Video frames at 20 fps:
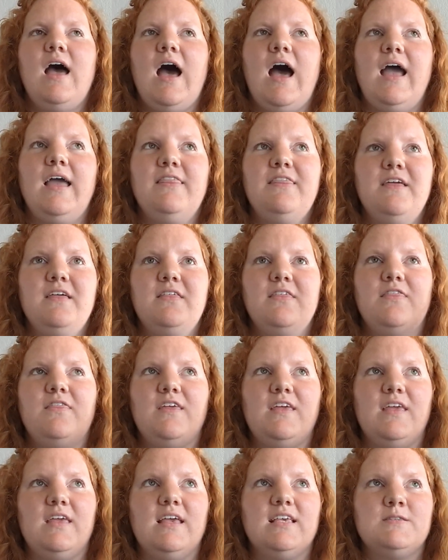I think
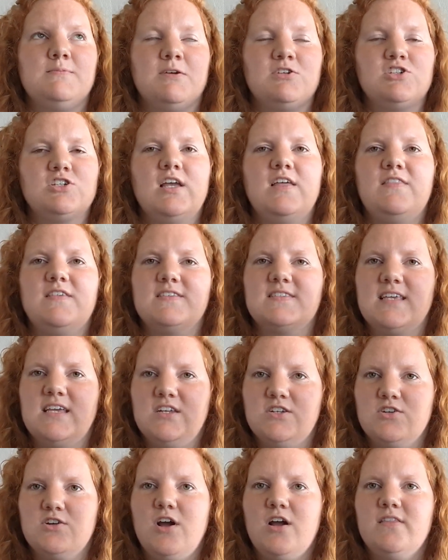especially at this
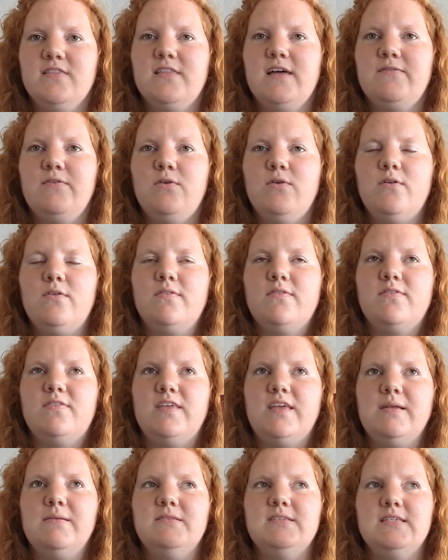kindergarten level,
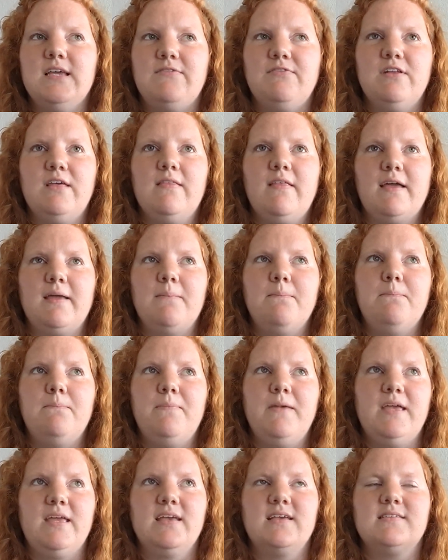the definite
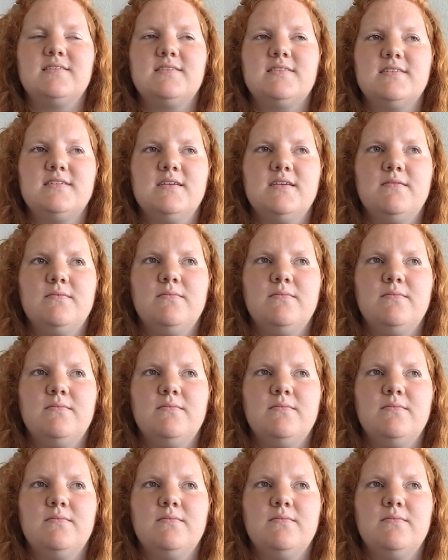biggest